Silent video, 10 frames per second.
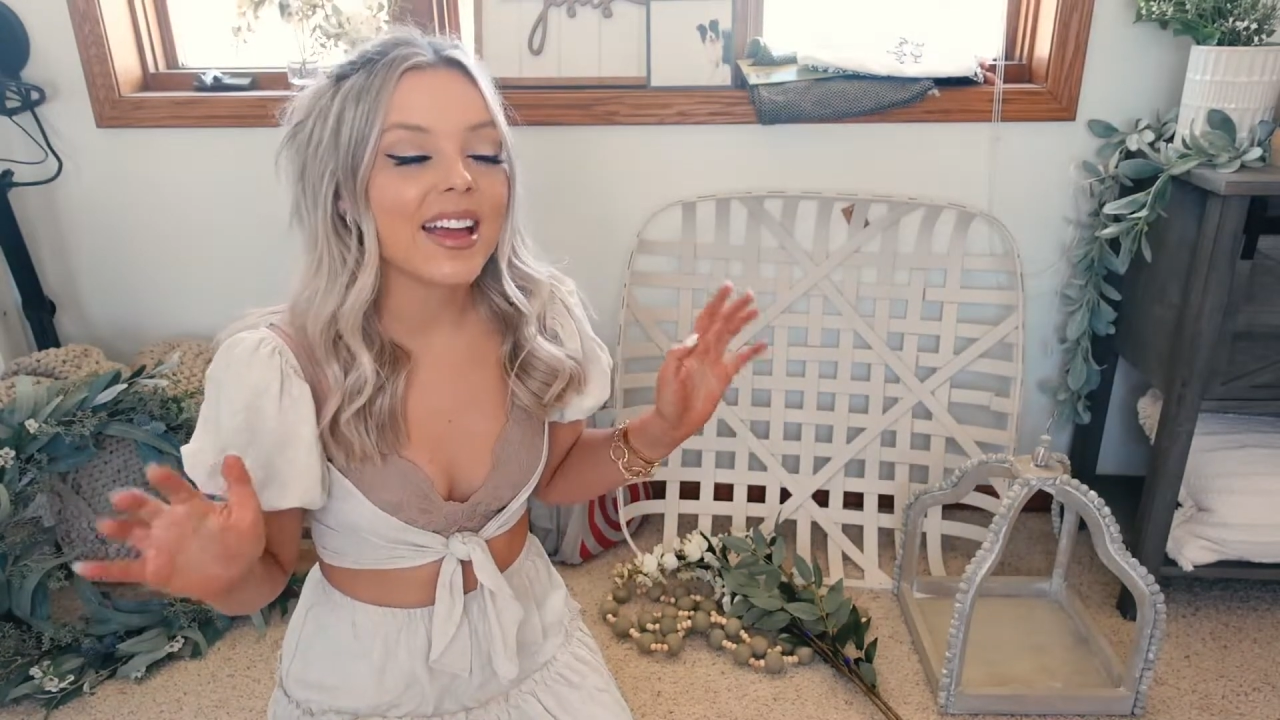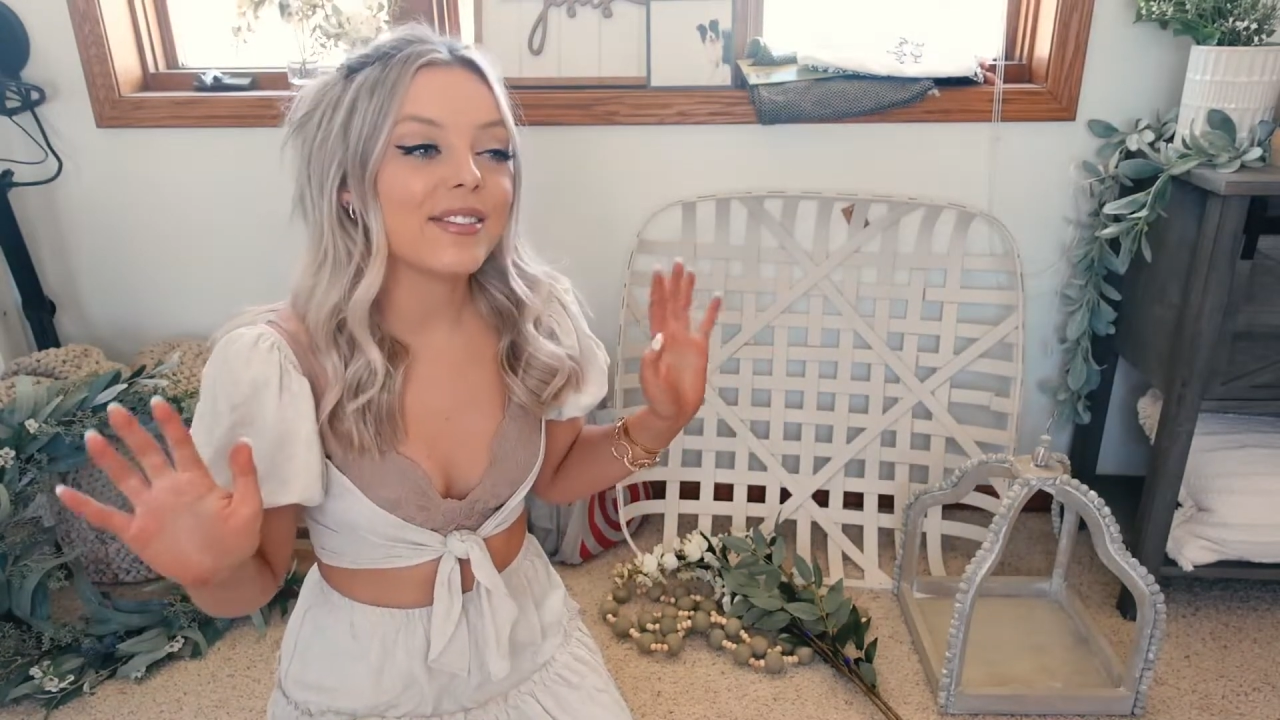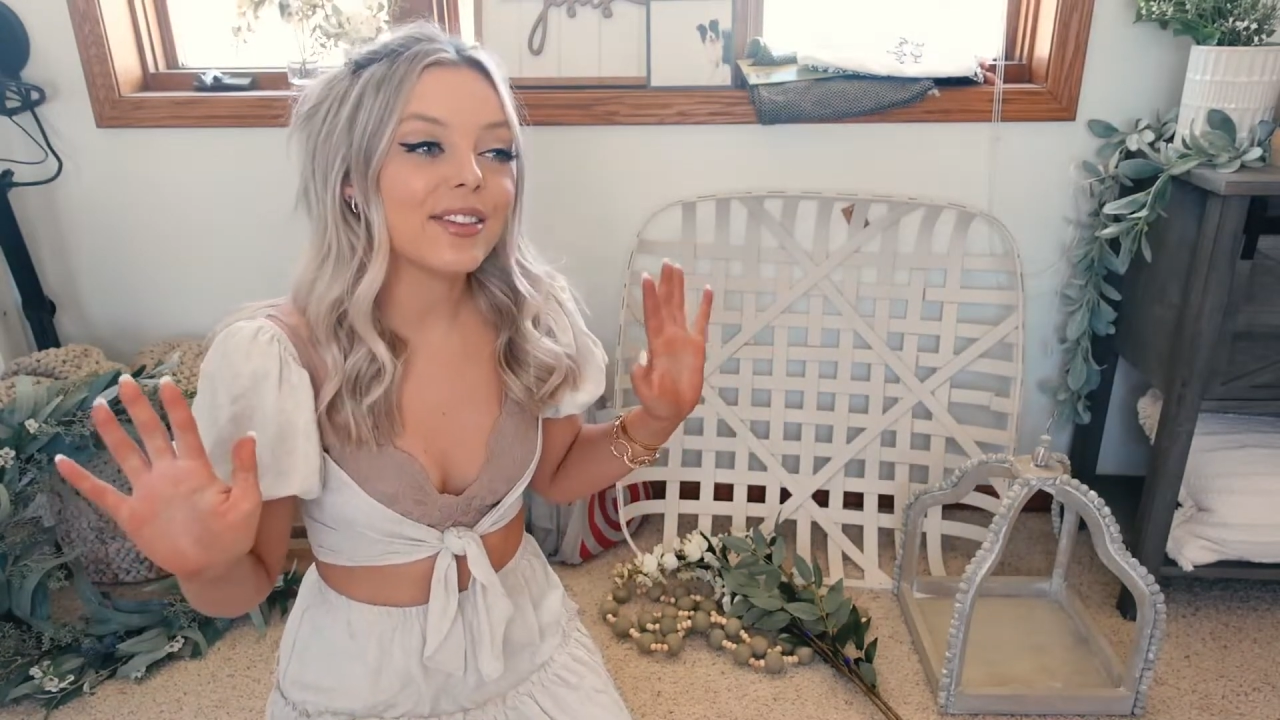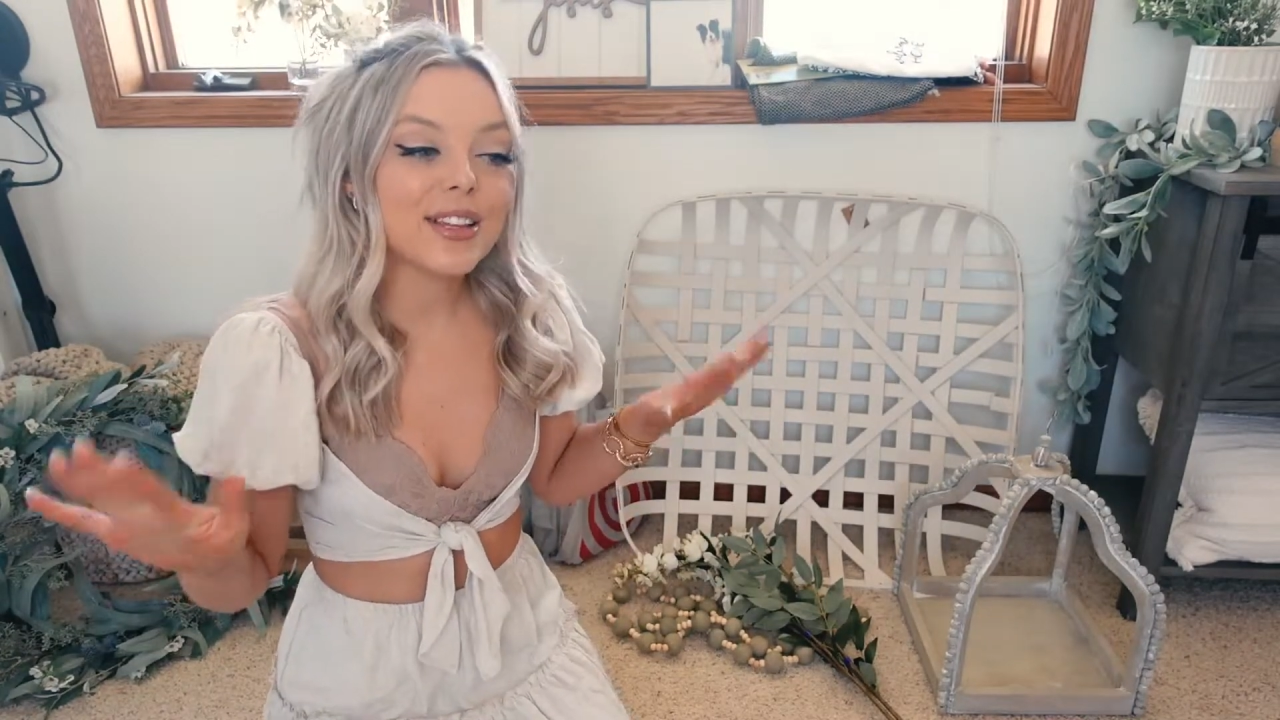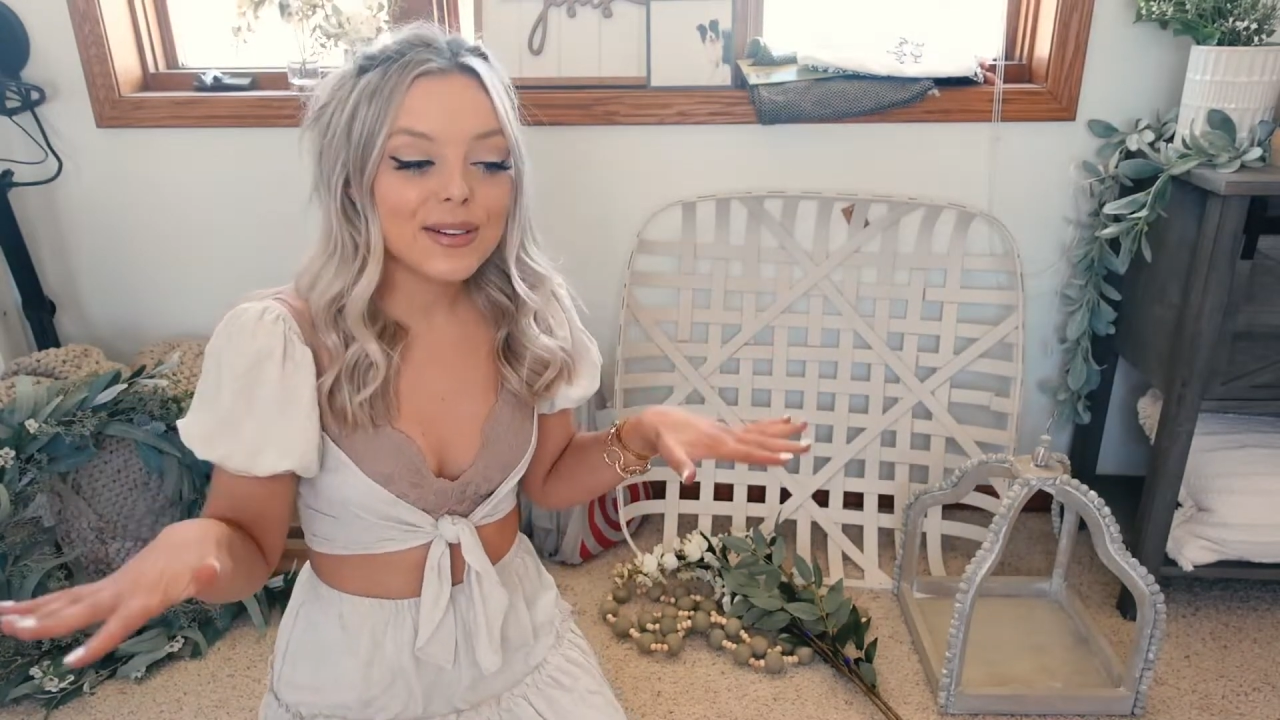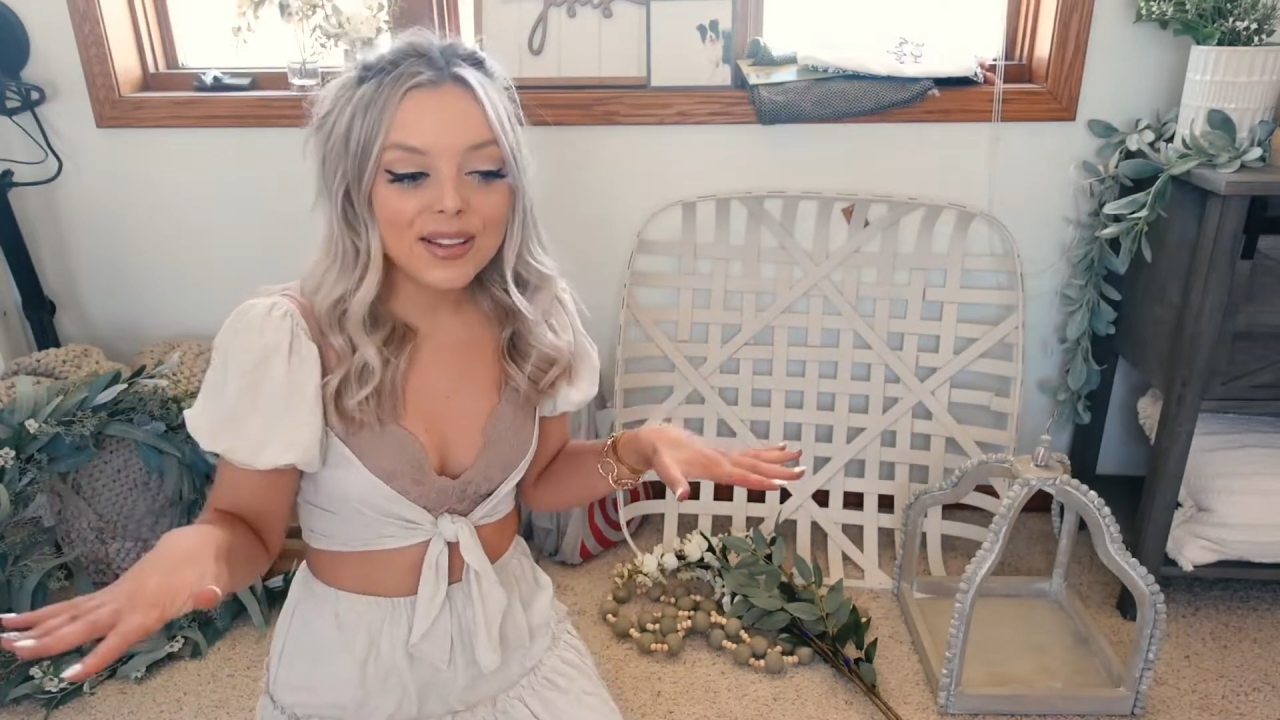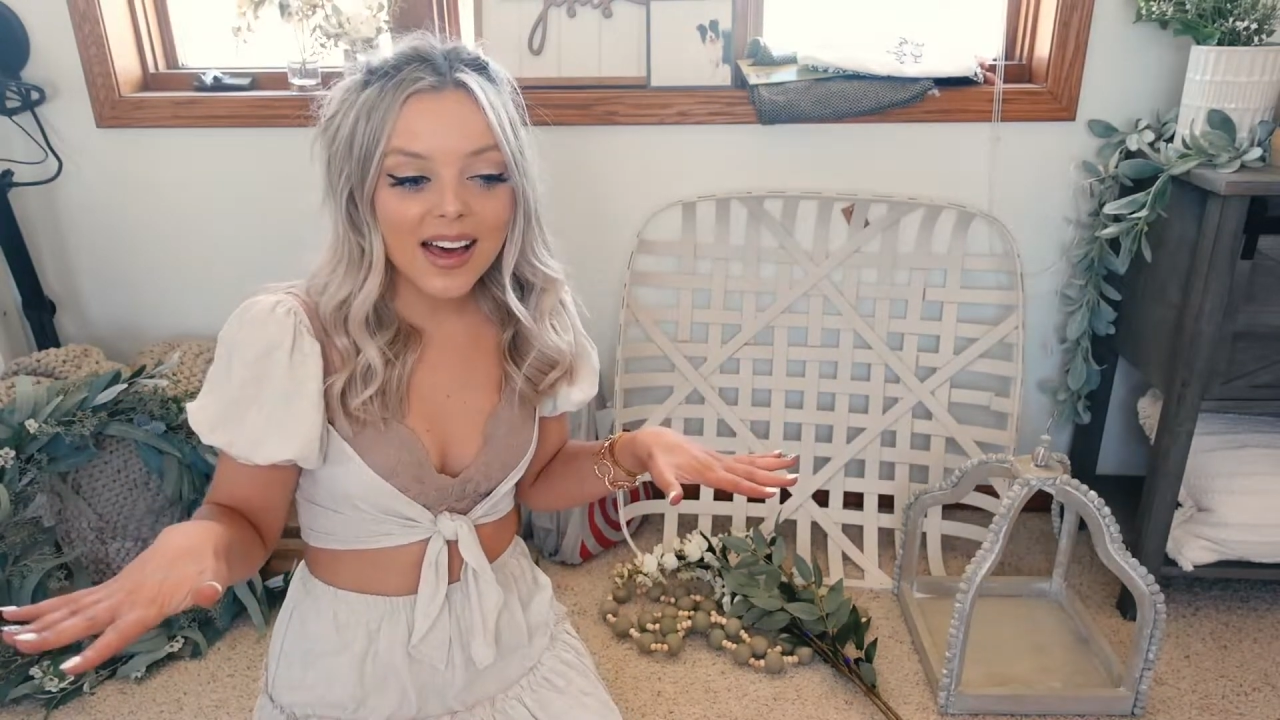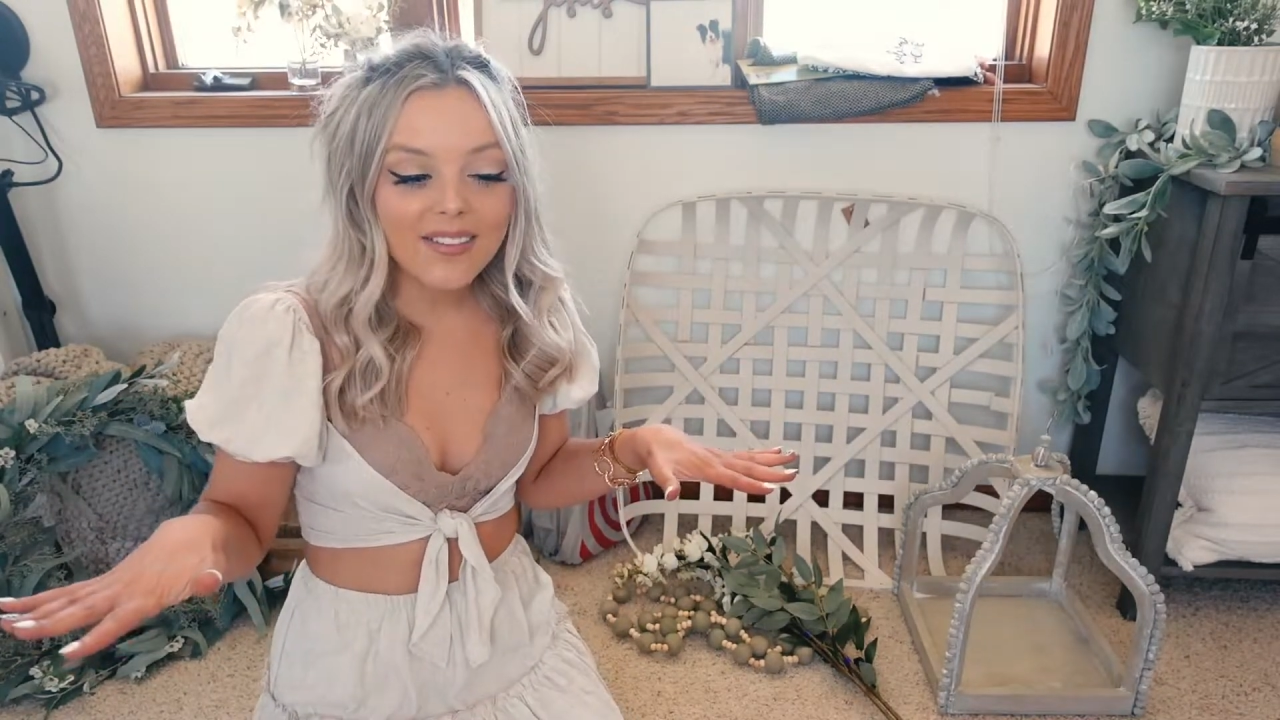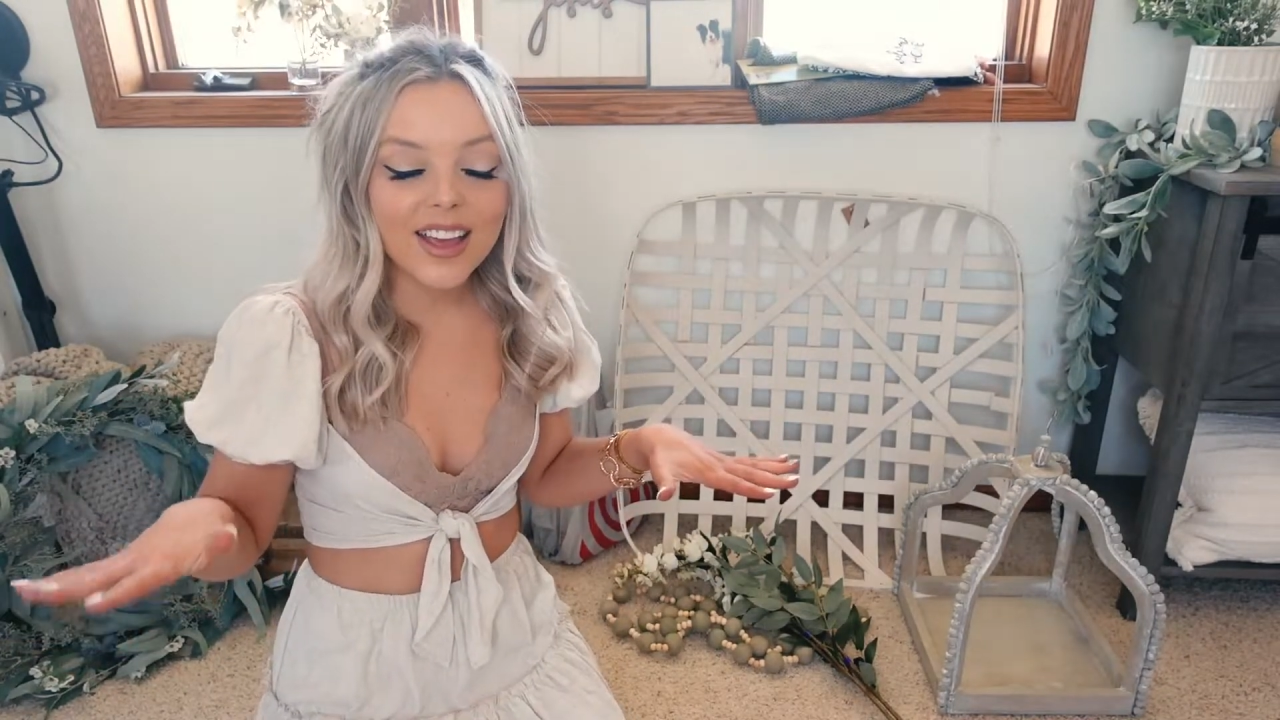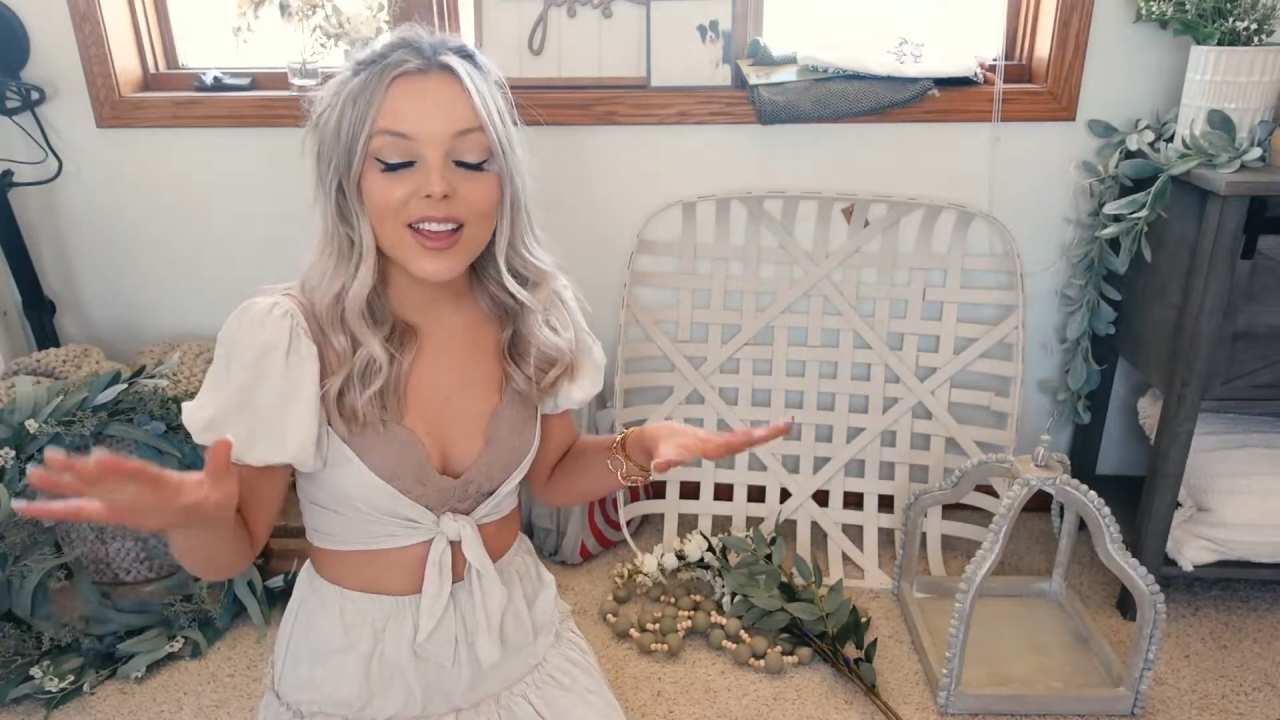if you
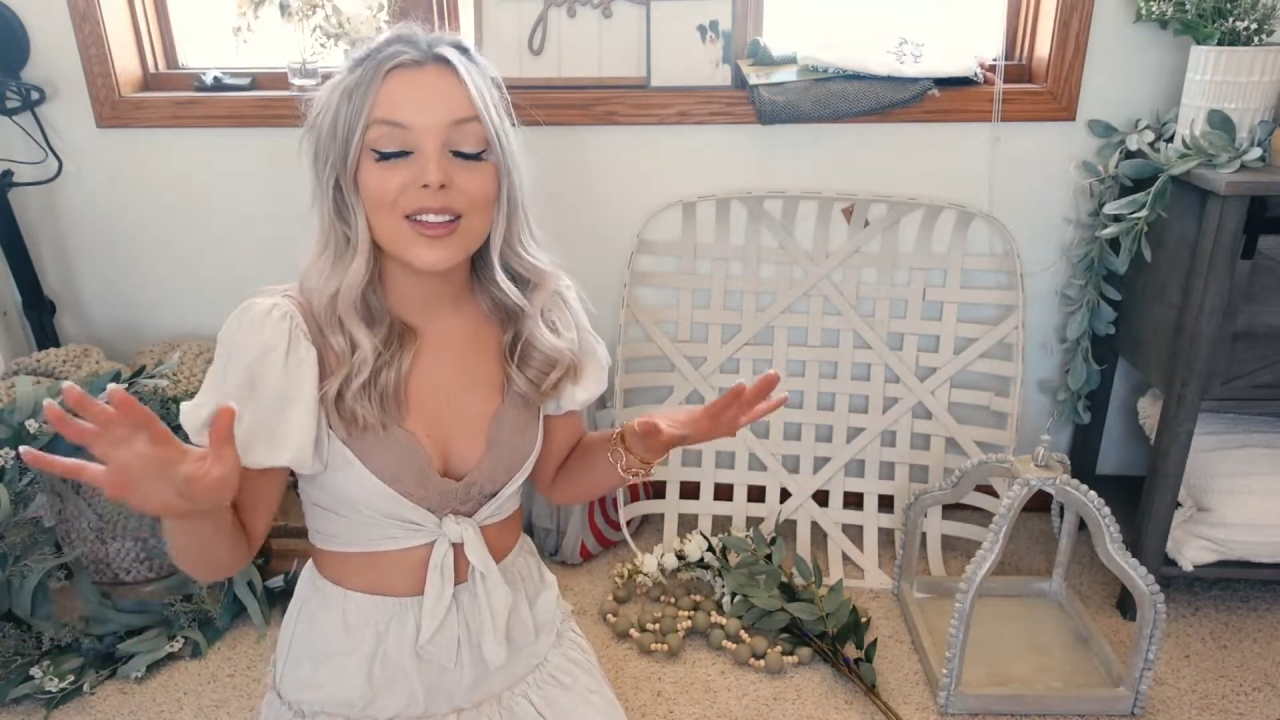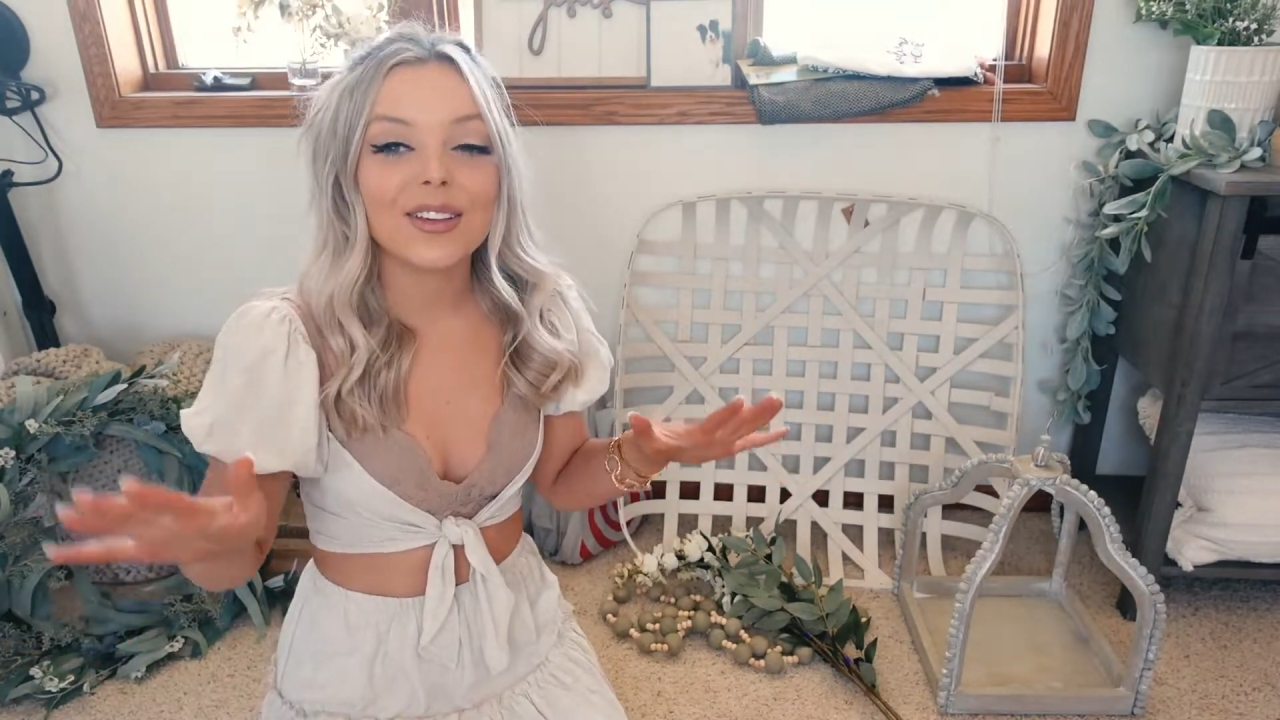love it,